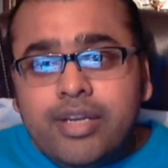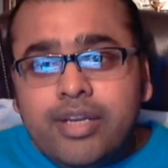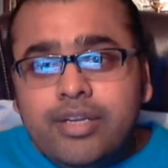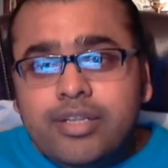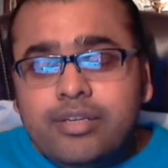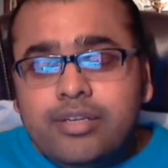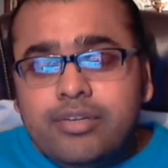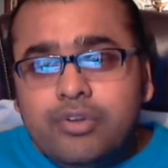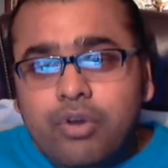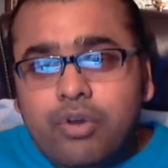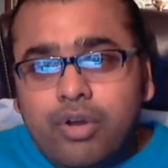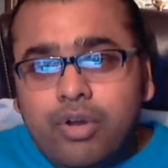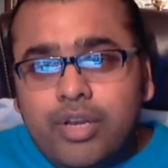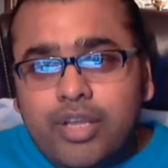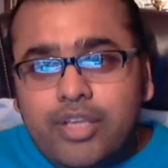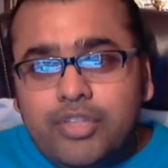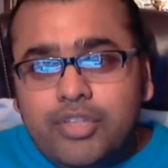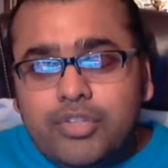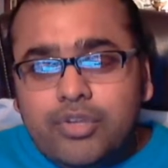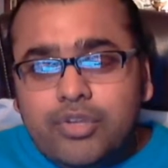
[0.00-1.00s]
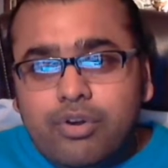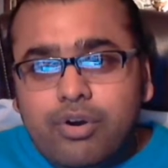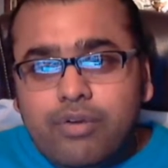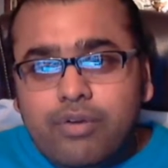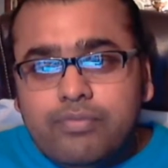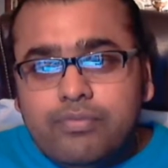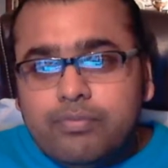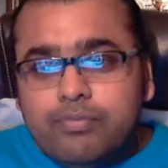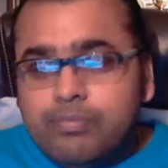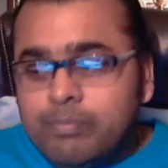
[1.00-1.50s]
Indian knowledge
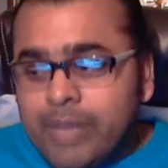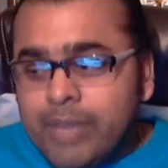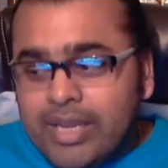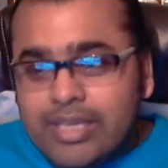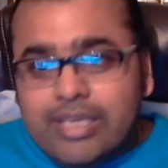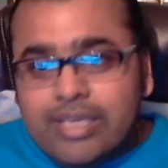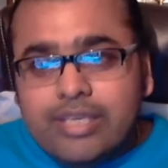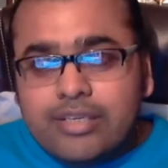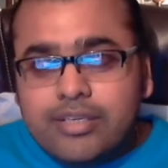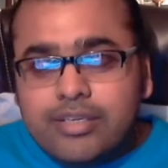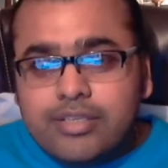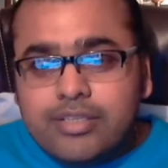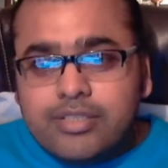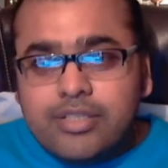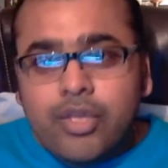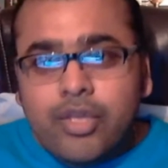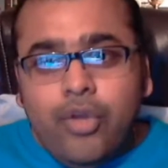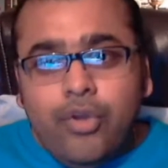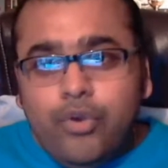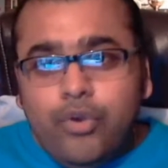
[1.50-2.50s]
of many years.